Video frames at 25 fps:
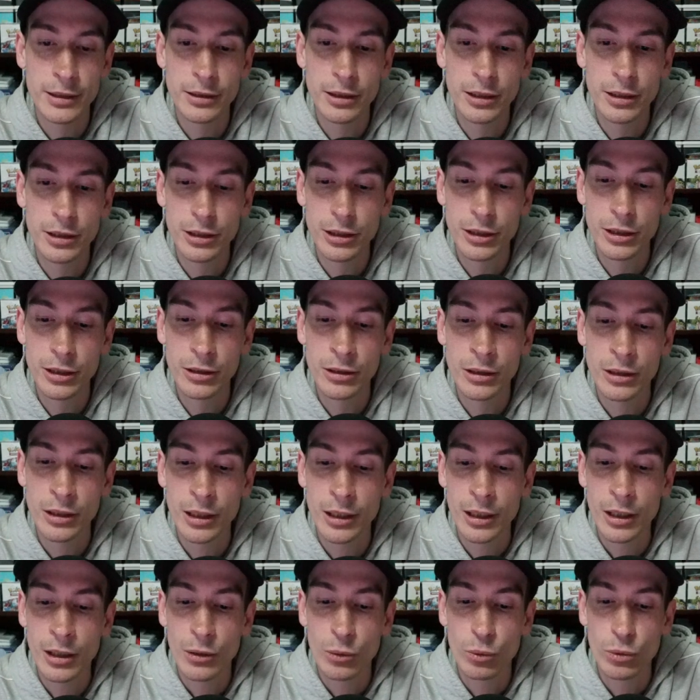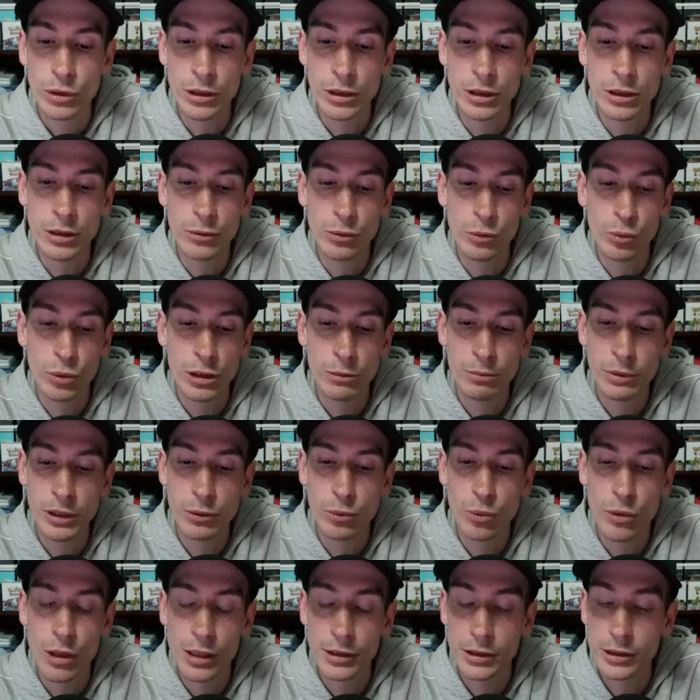here. We will be
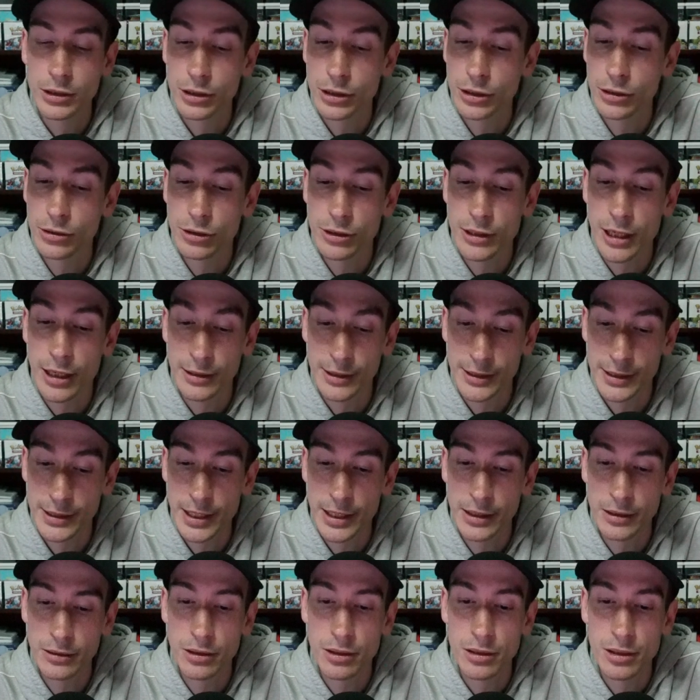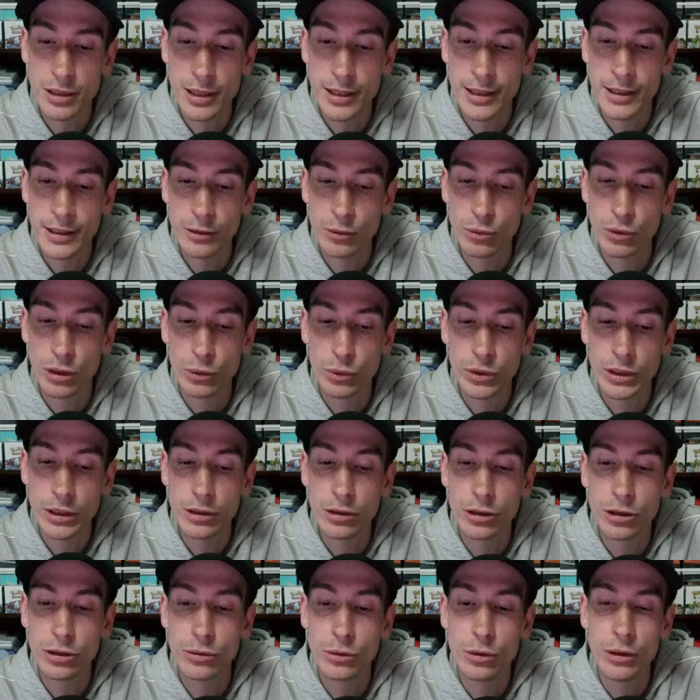wanting to use that second attack where we can
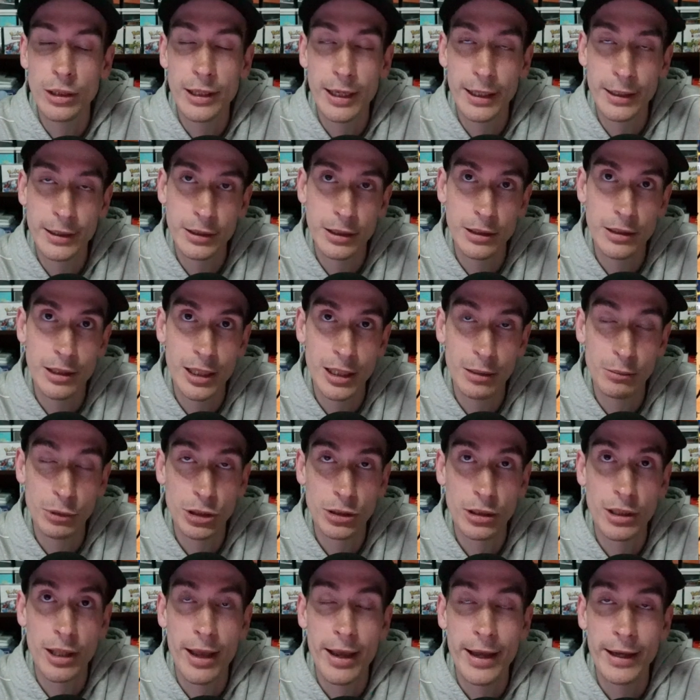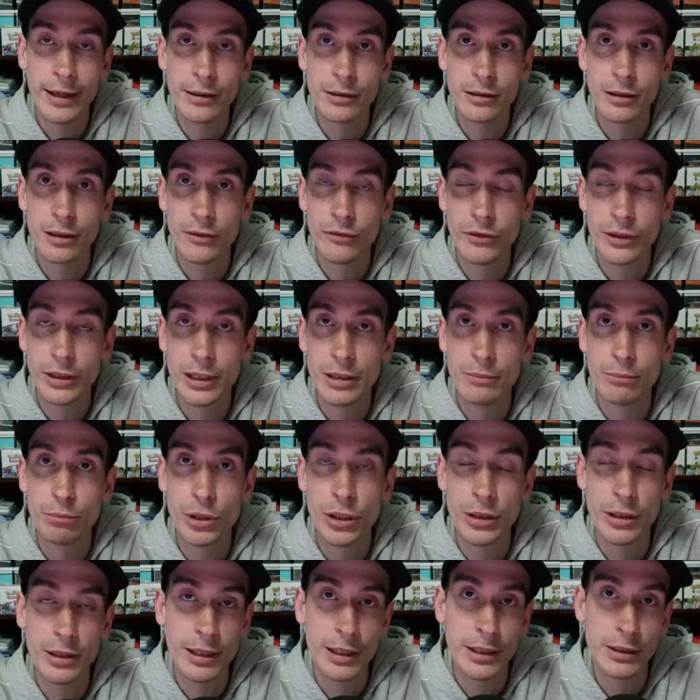do 90 damage to the active and then
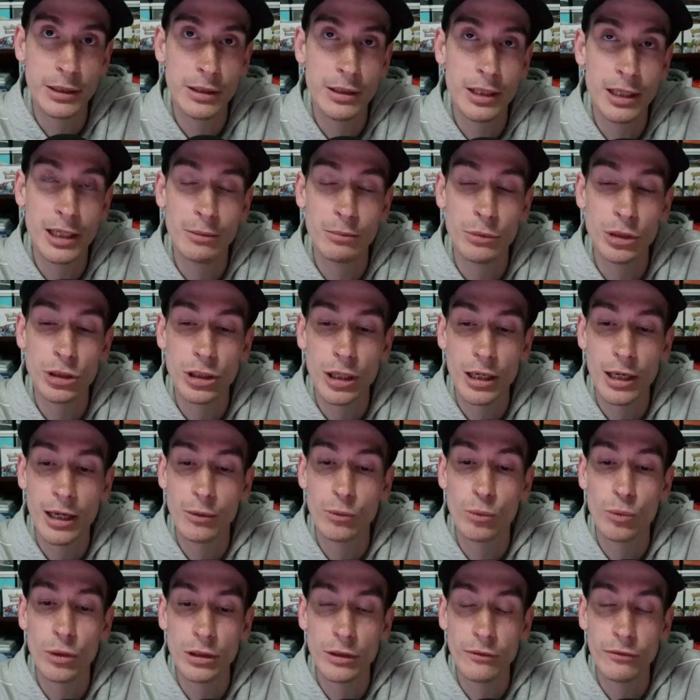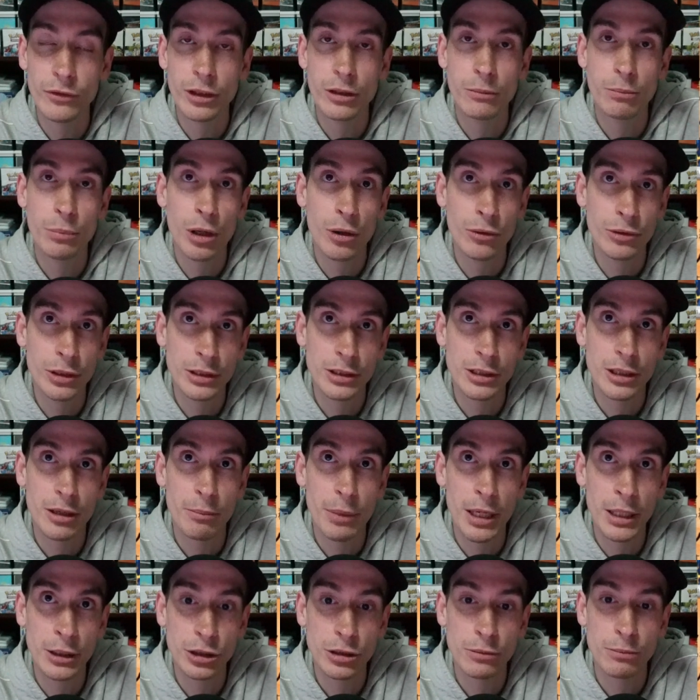put 90 damage on one of your opponent's
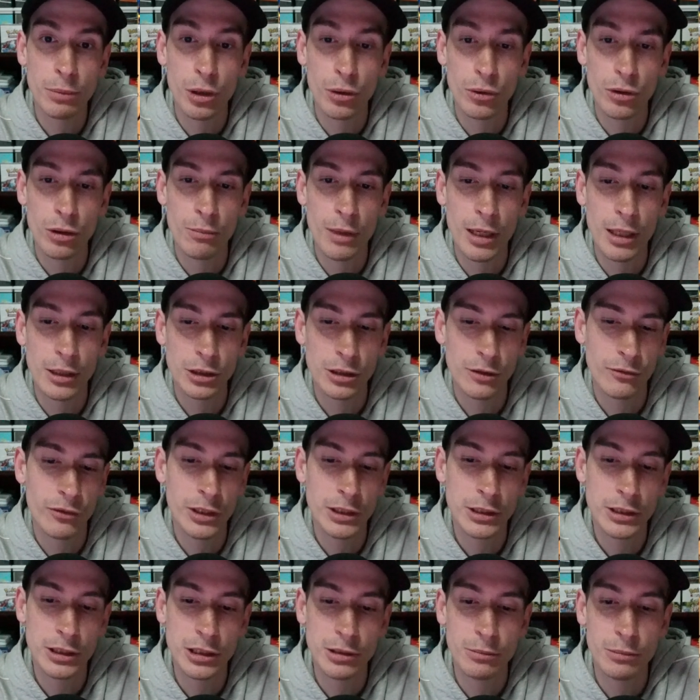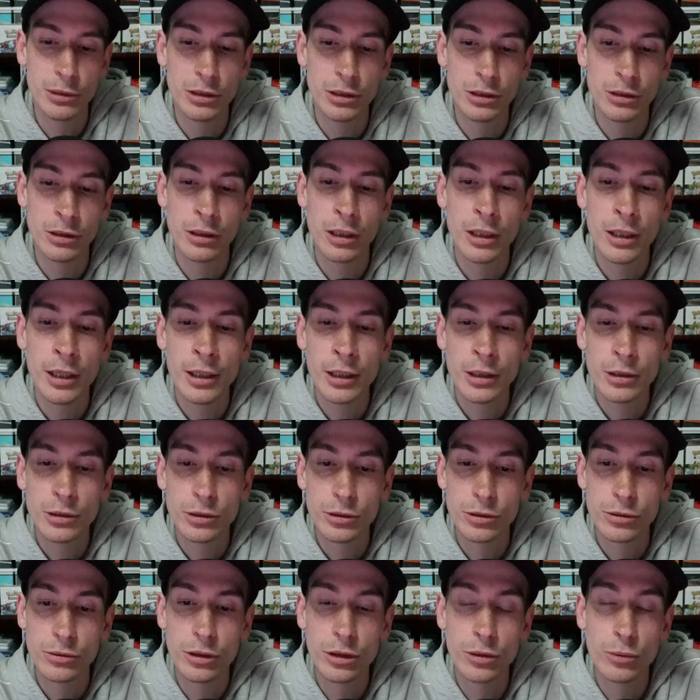benched Pokemon. So very similar
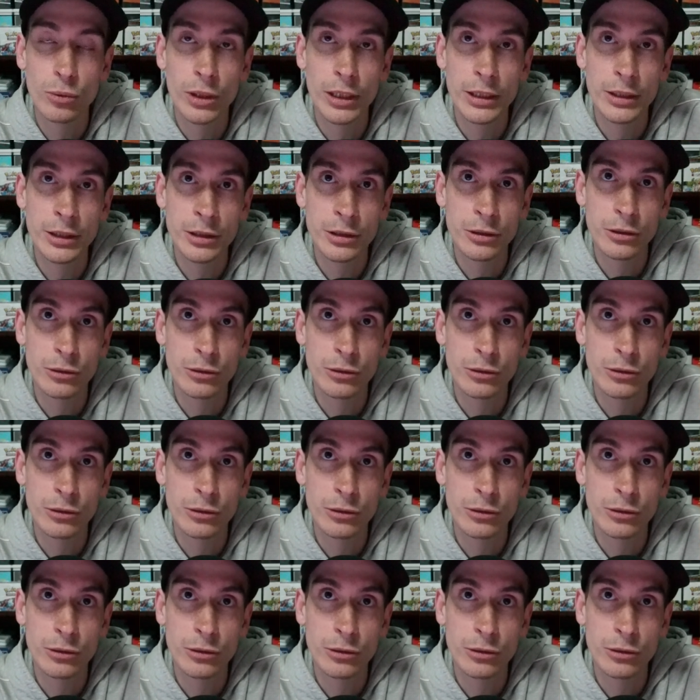to the Radiant